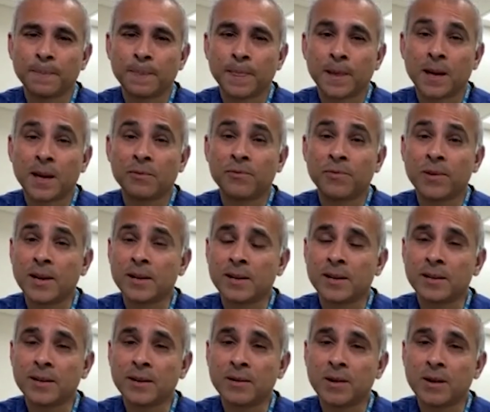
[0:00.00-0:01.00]
And finally,
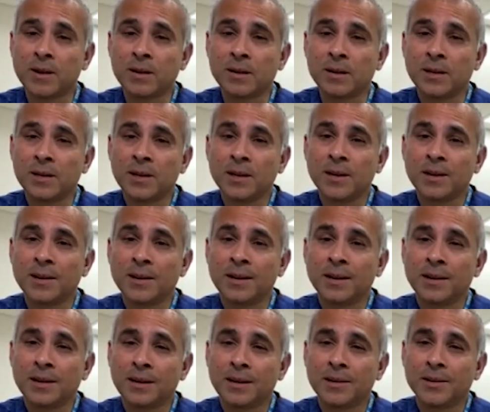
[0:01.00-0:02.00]
there are
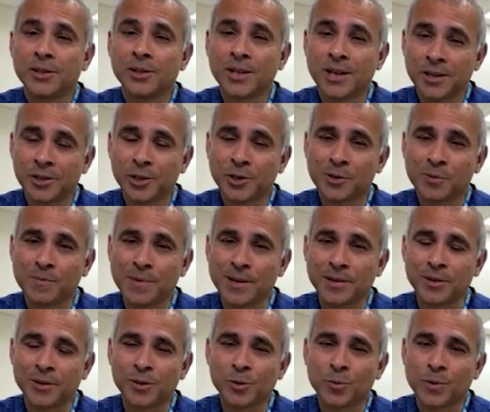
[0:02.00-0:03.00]
surgical
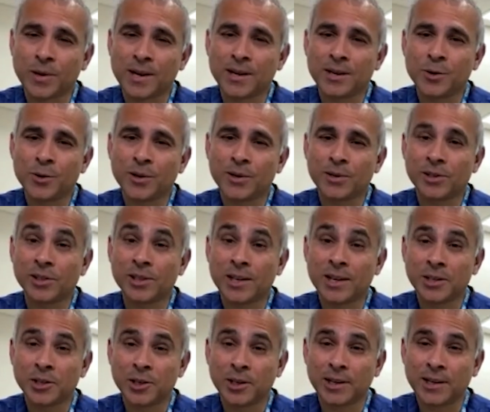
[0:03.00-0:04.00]
methods where you can
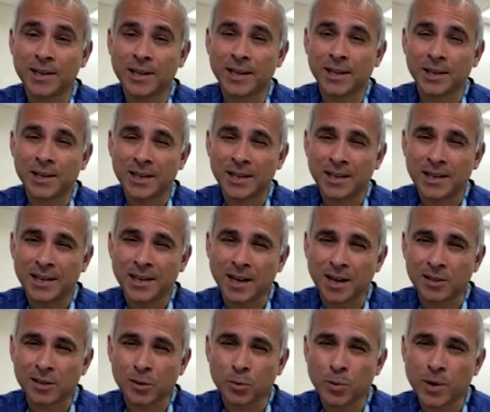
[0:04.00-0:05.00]
surgically
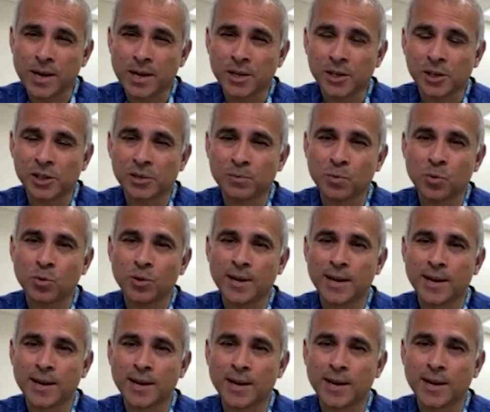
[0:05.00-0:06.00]
cut away small
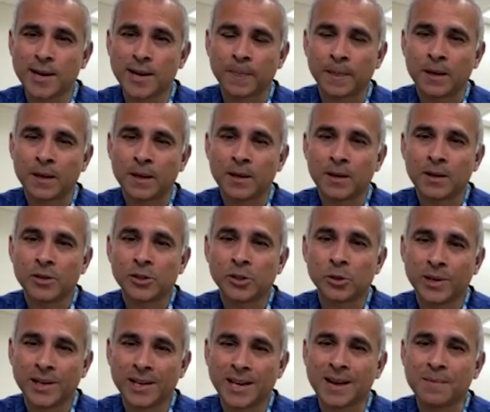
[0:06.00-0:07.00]
areas. So
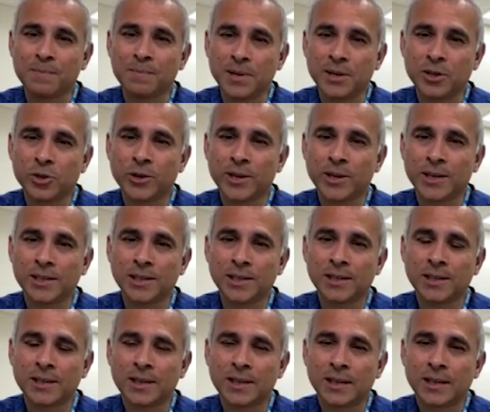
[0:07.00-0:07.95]
it can be treated,